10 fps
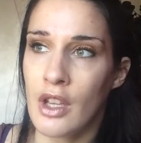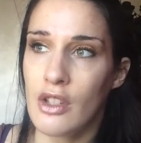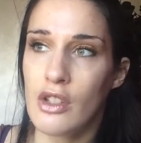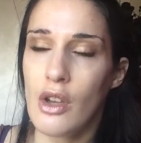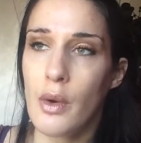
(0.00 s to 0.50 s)

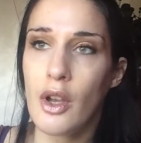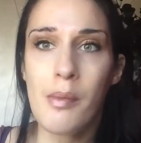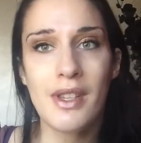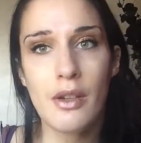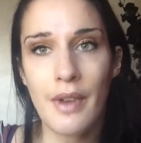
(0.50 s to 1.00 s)
So I got
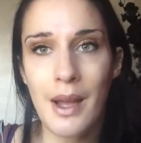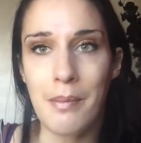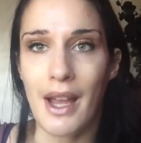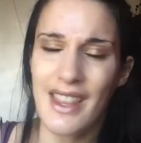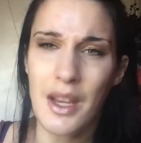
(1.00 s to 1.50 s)
myself a
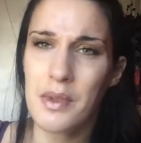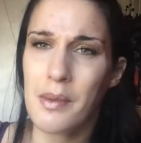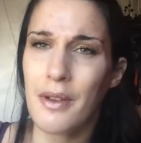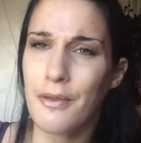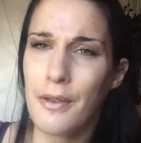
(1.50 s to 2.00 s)
handbag. I think it was
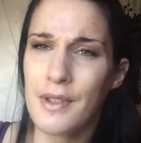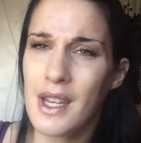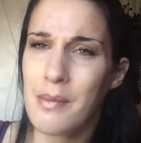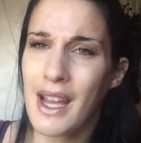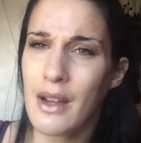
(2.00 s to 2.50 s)
about
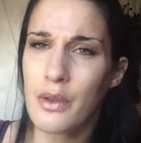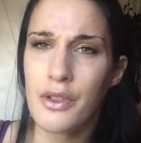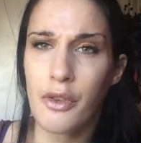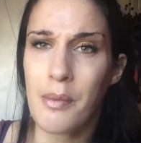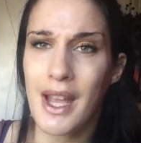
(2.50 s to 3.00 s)

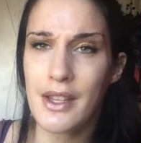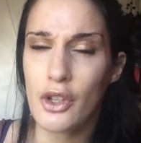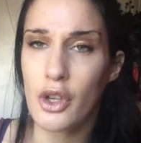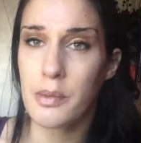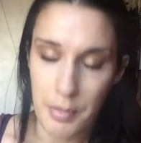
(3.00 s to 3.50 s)
£15 from
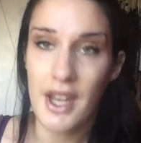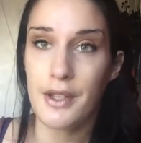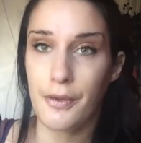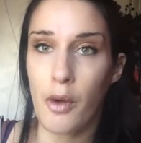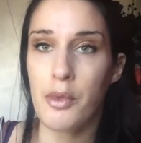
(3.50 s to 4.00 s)
ASOS, but
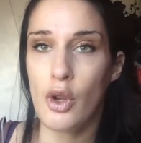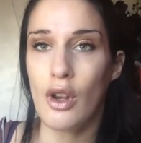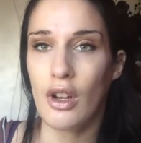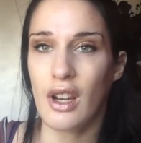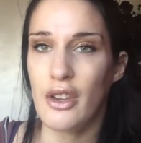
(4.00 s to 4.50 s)
it's from New
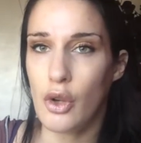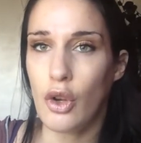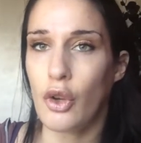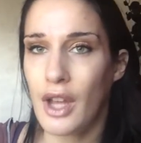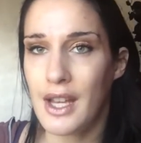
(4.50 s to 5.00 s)
Look, like New Look on